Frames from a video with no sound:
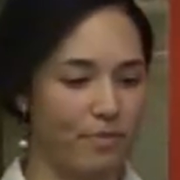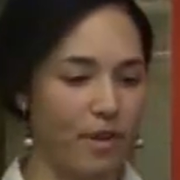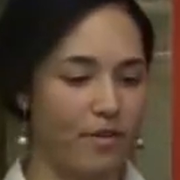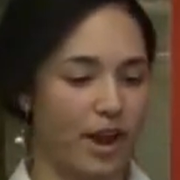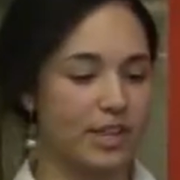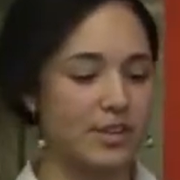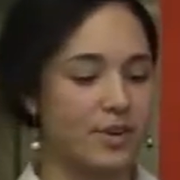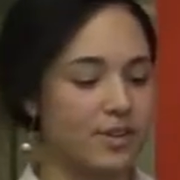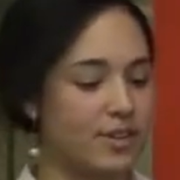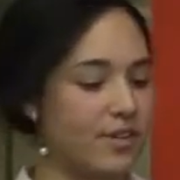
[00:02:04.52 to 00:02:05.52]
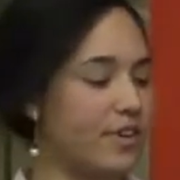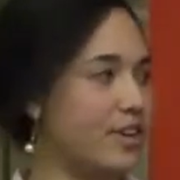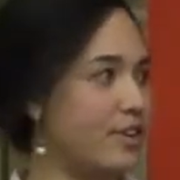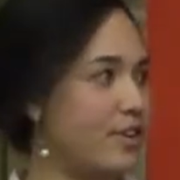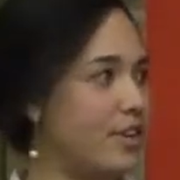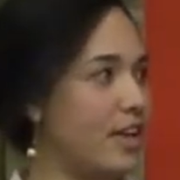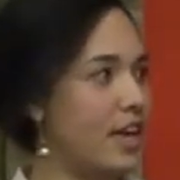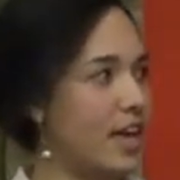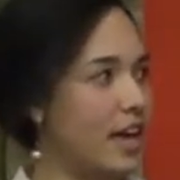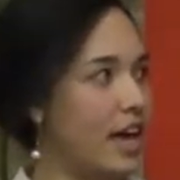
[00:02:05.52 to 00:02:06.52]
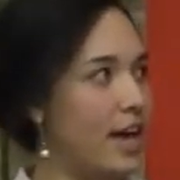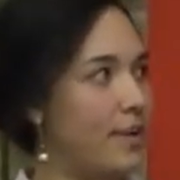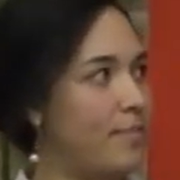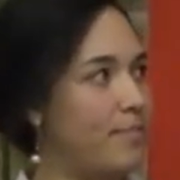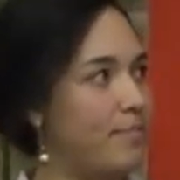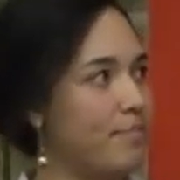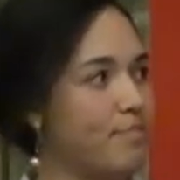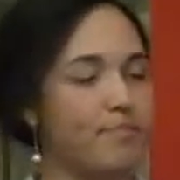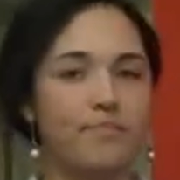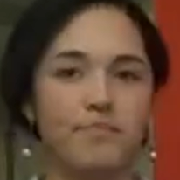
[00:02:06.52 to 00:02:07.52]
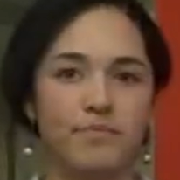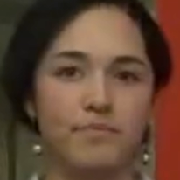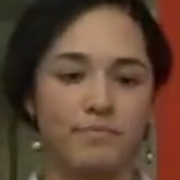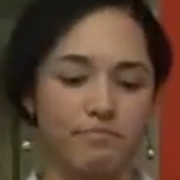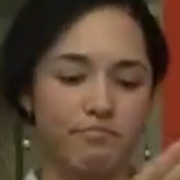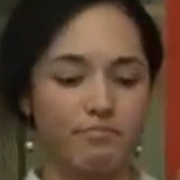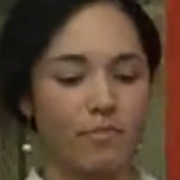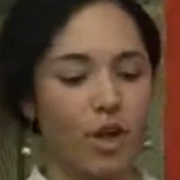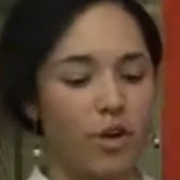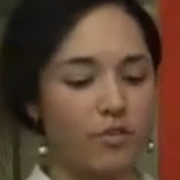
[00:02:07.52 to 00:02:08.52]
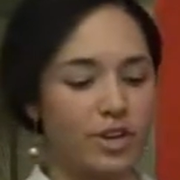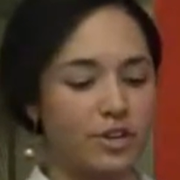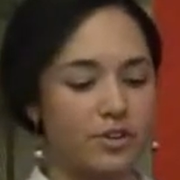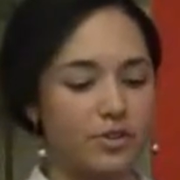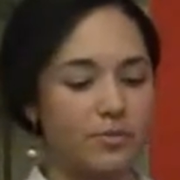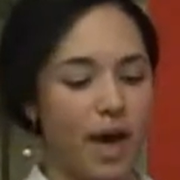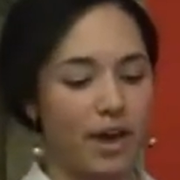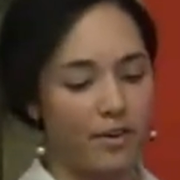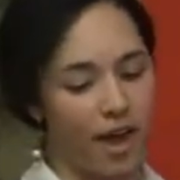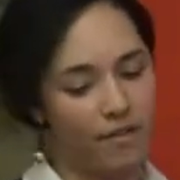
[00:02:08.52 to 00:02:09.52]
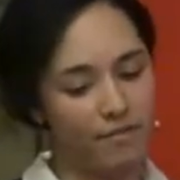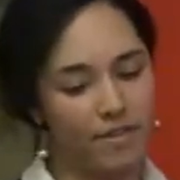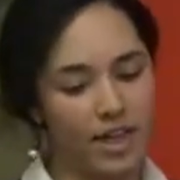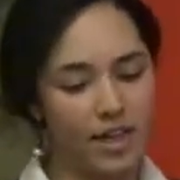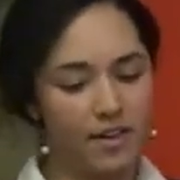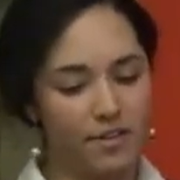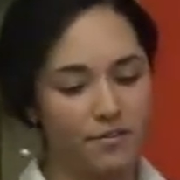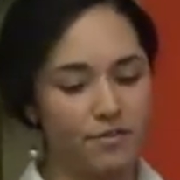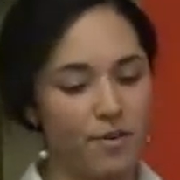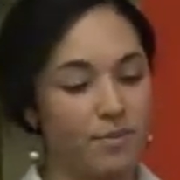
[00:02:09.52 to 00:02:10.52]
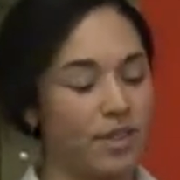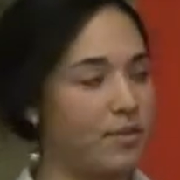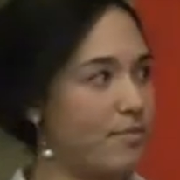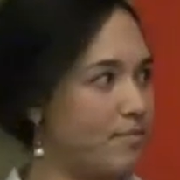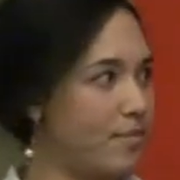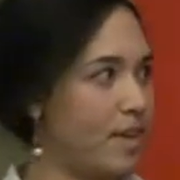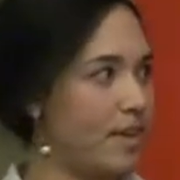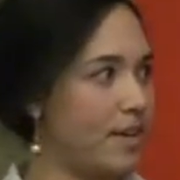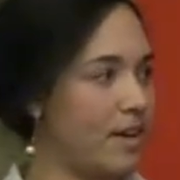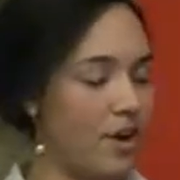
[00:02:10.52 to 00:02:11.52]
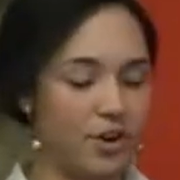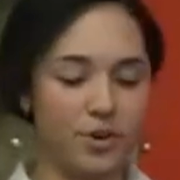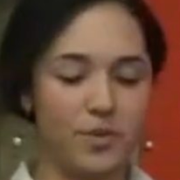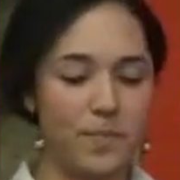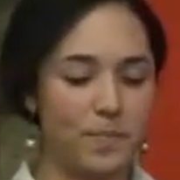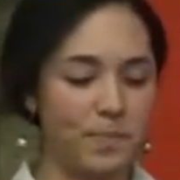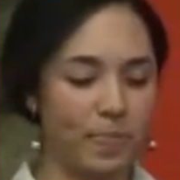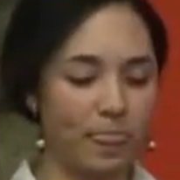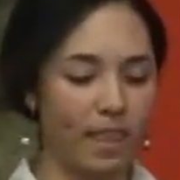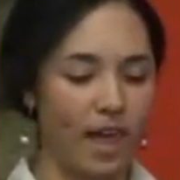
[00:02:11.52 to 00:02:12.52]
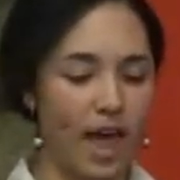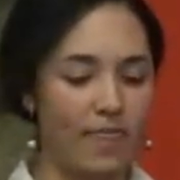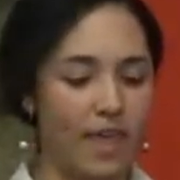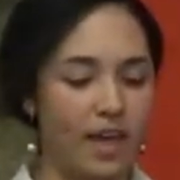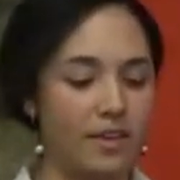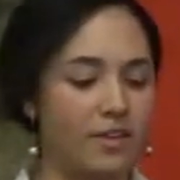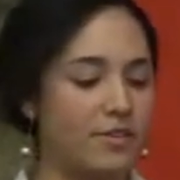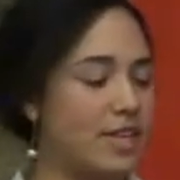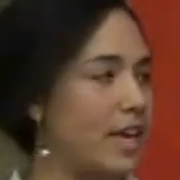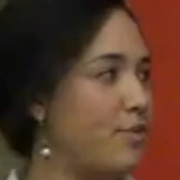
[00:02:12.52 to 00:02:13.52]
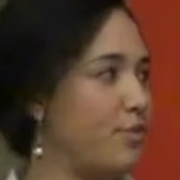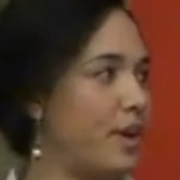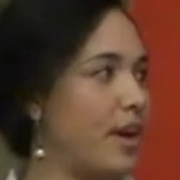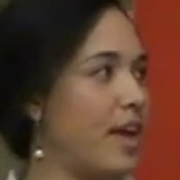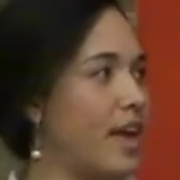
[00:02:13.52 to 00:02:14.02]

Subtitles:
All right, so here's the original, our original pie graph from the article. And then you see if we